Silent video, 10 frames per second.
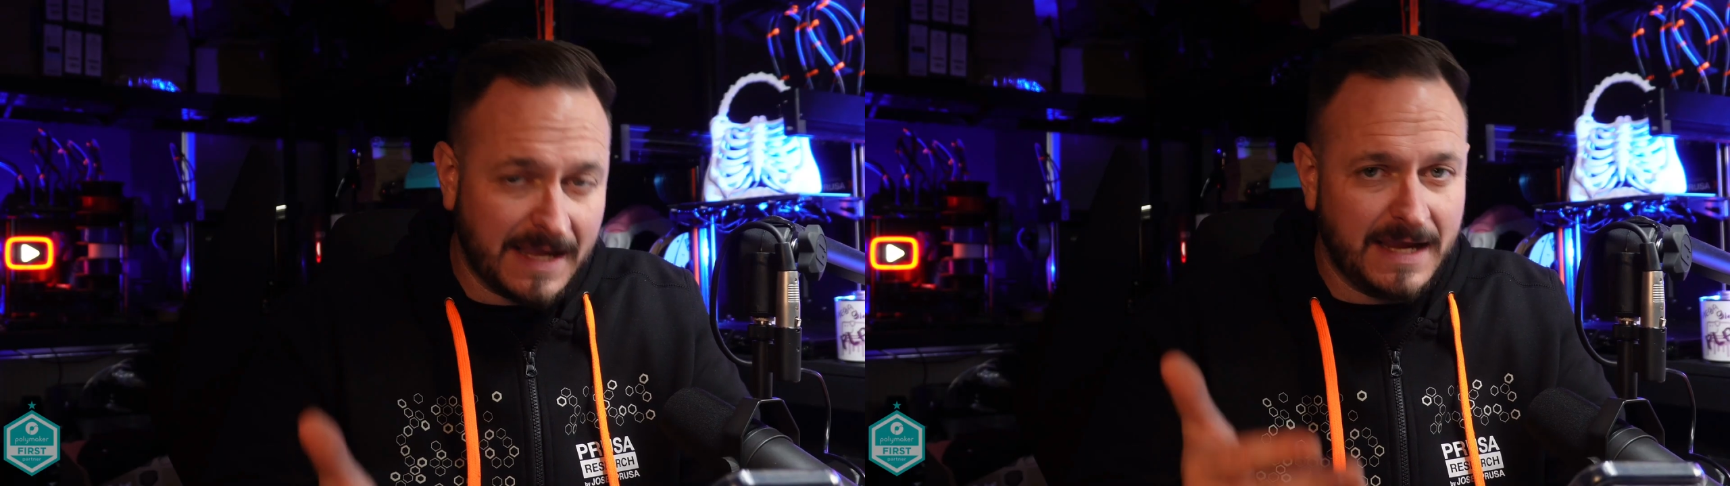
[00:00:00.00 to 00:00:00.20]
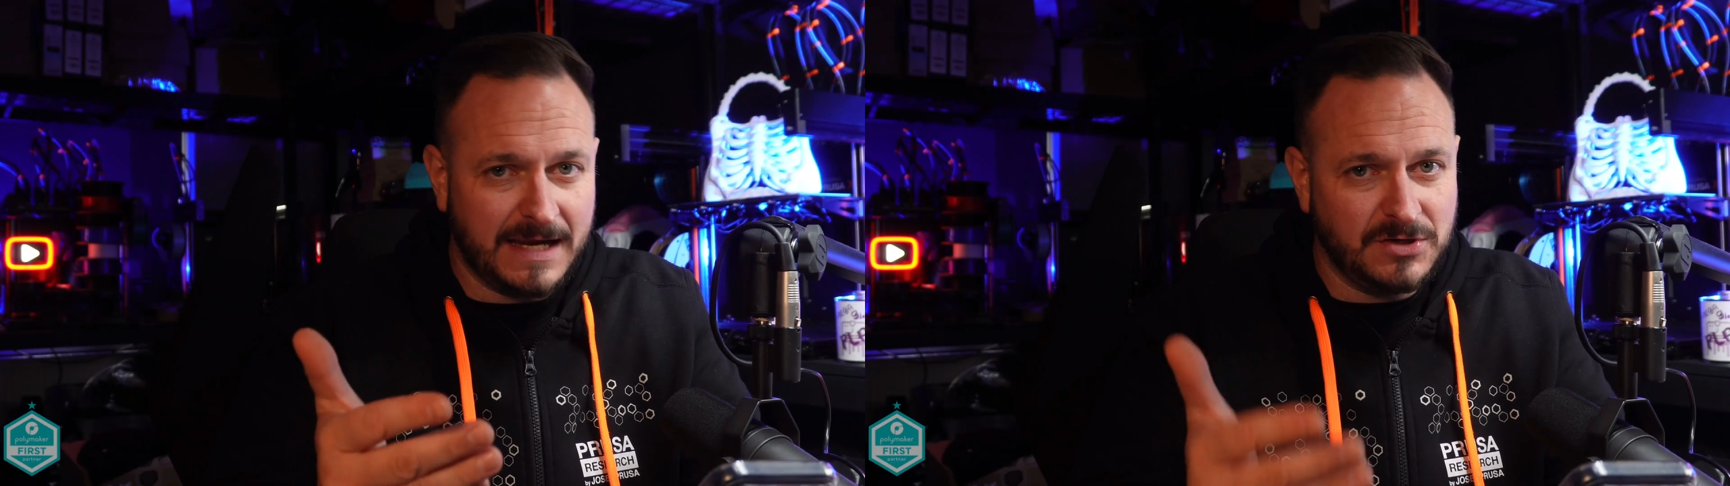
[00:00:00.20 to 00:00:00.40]

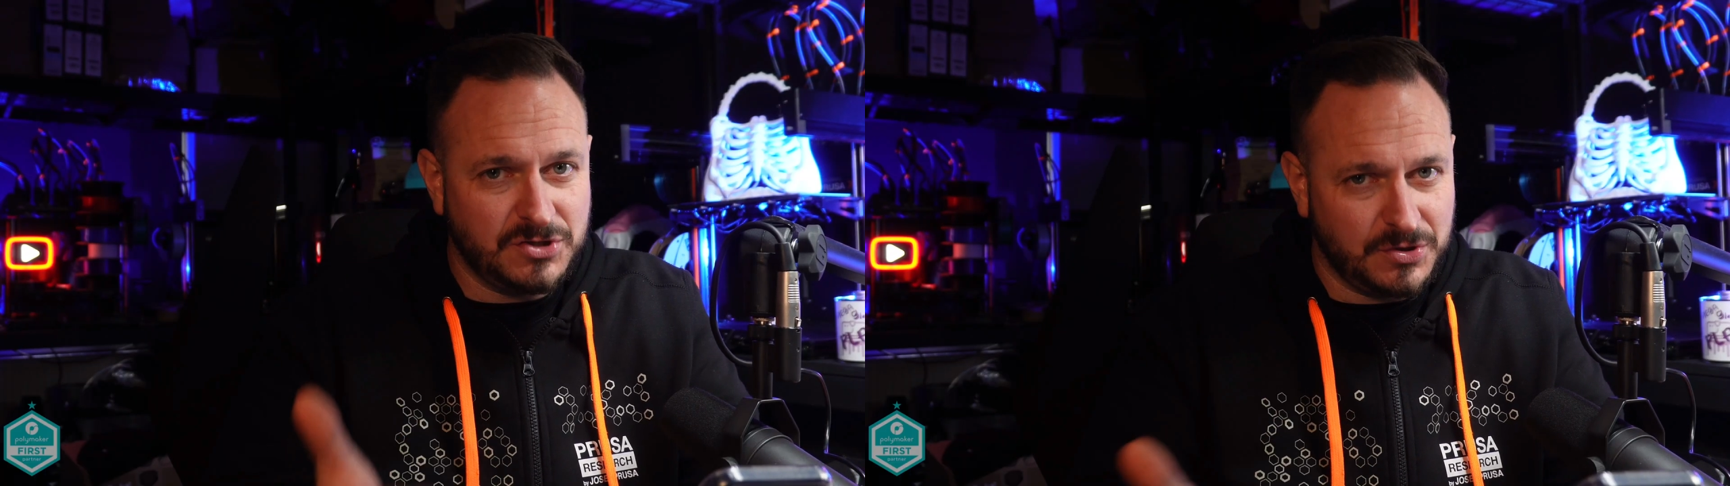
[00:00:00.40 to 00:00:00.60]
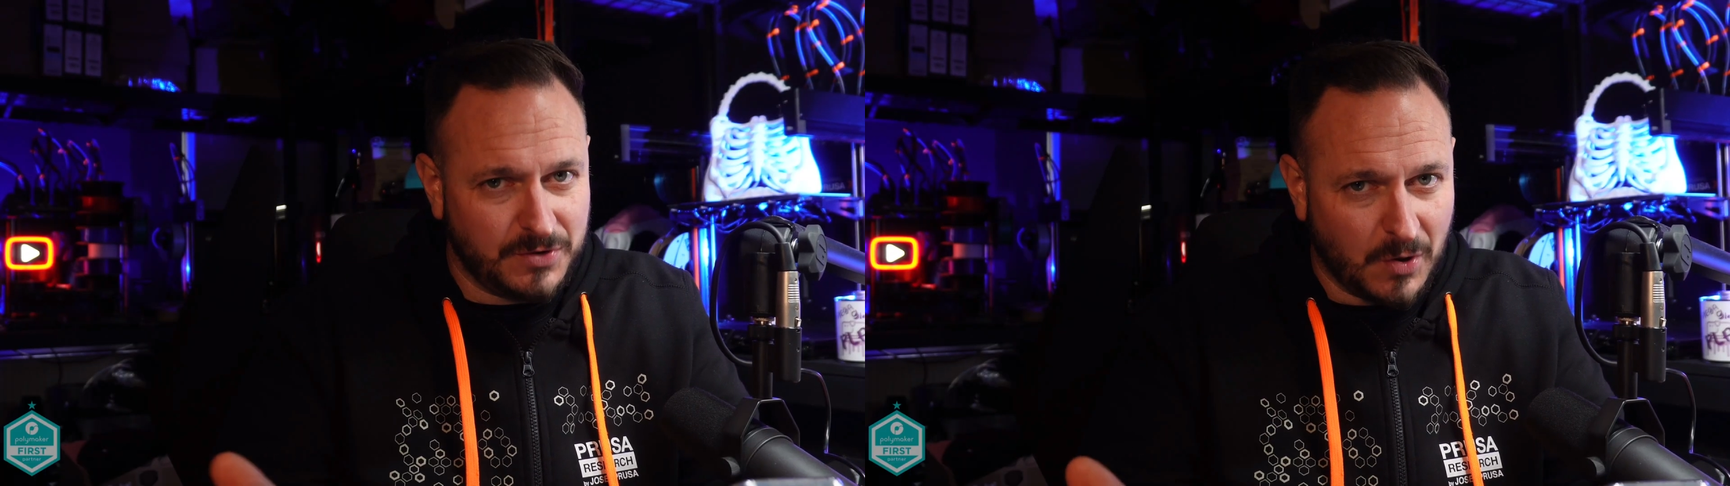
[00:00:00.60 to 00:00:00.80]
in
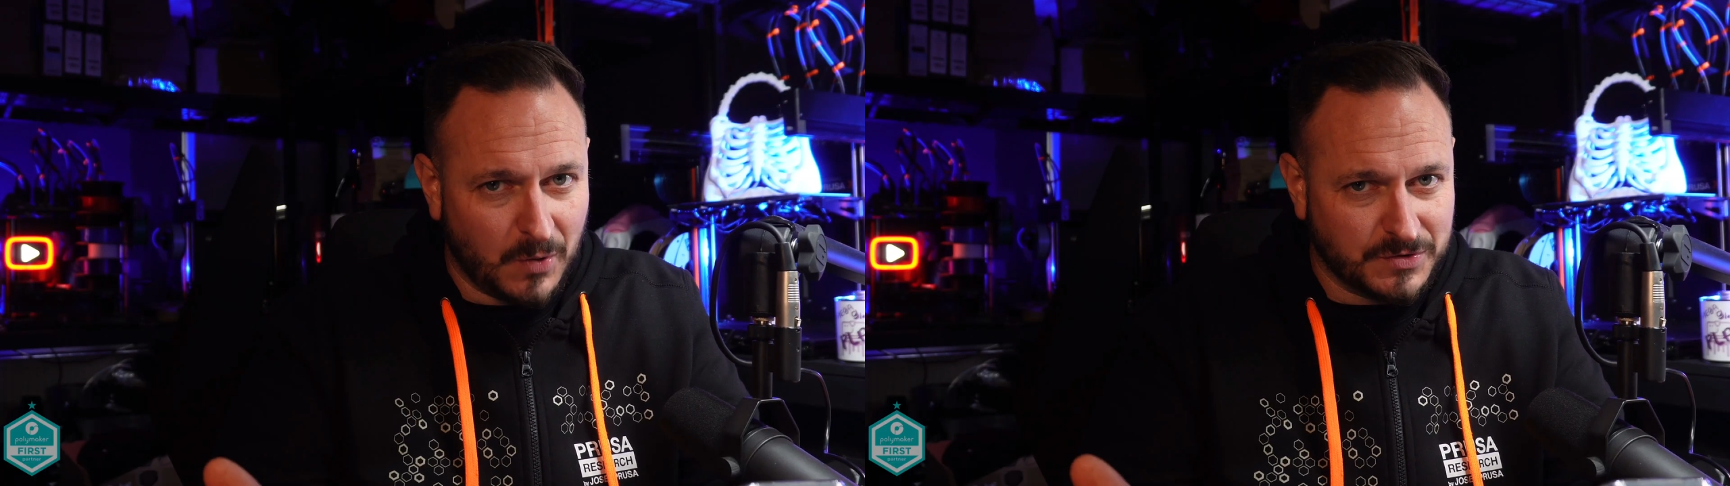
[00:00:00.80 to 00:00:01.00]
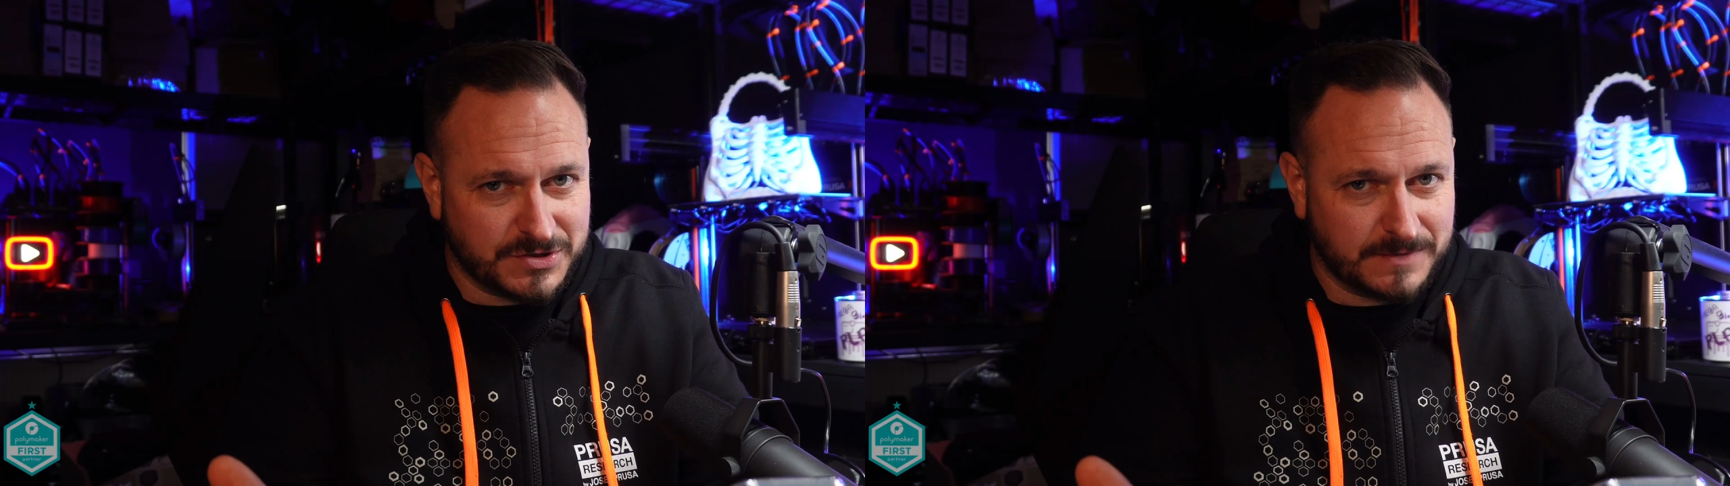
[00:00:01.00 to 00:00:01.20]
due
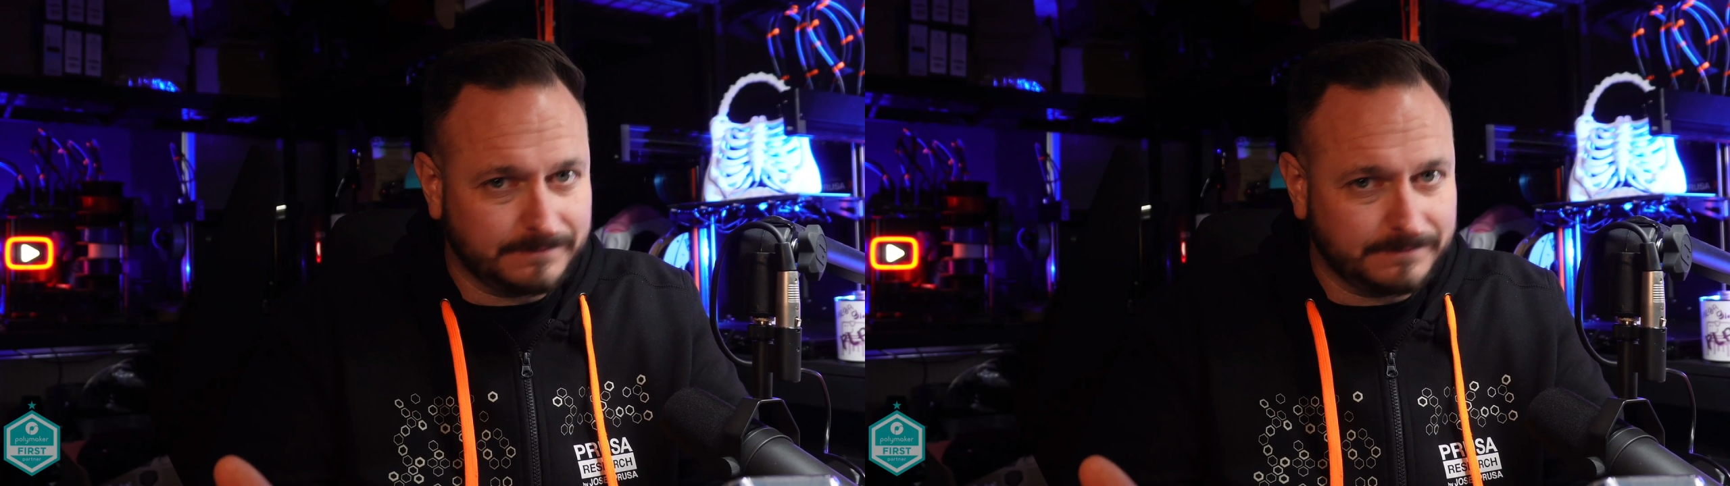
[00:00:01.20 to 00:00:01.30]
course.